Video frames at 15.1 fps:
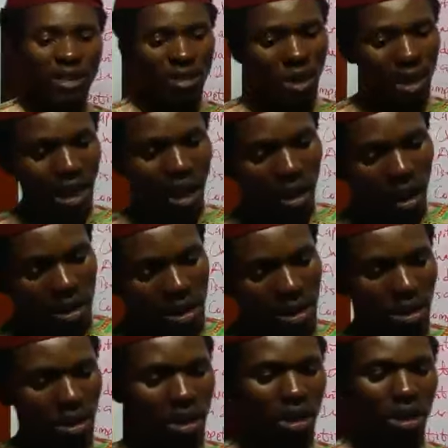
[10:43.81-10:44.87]
is not
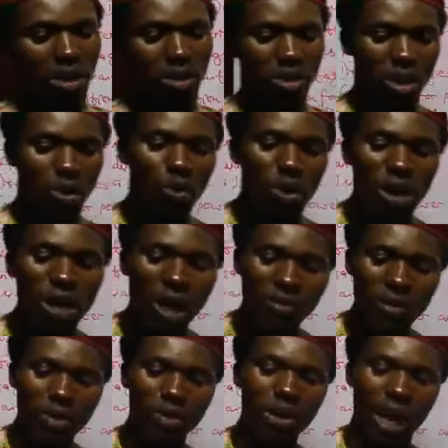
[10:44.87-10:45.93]
according to the will
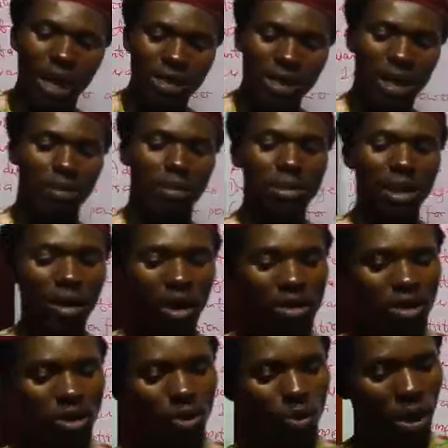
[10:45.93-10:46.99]
of the rulers, but
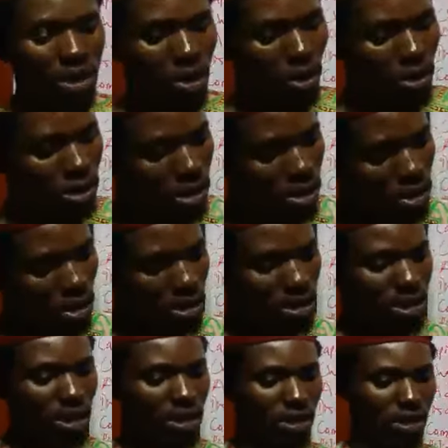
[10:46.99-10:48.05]
according to what the Constitution
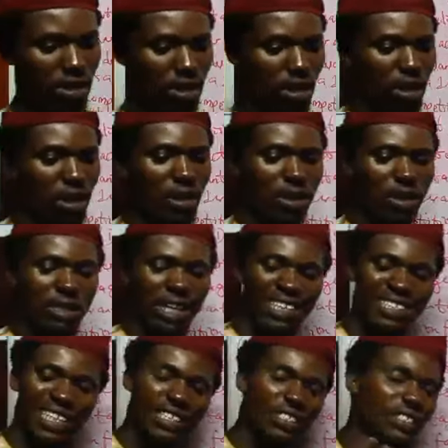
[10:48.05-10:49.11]
says.
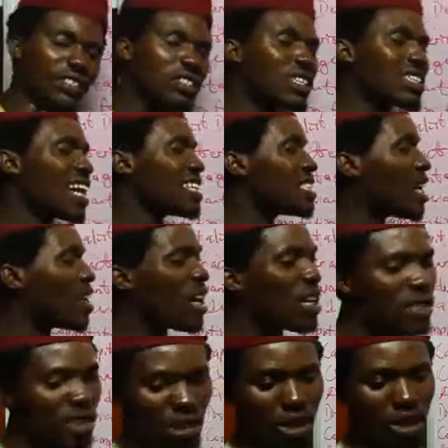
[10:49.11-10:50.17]
And there is strict
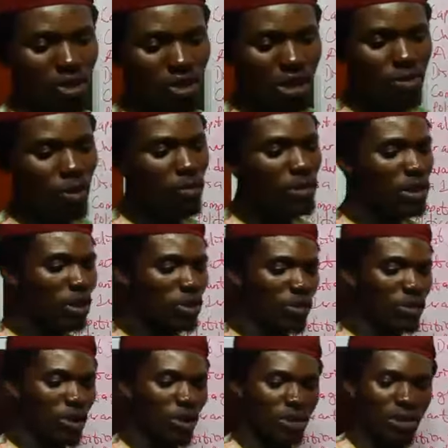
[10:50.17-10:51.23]
adherence to the provisions
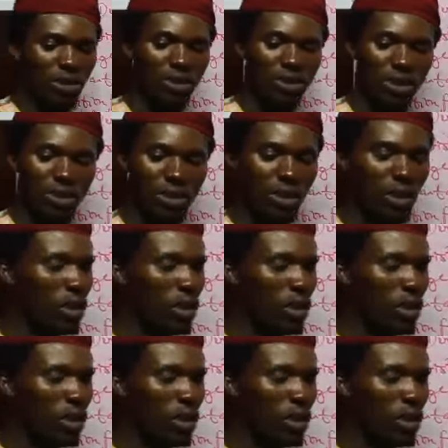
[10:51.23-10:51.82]
of the Constitution.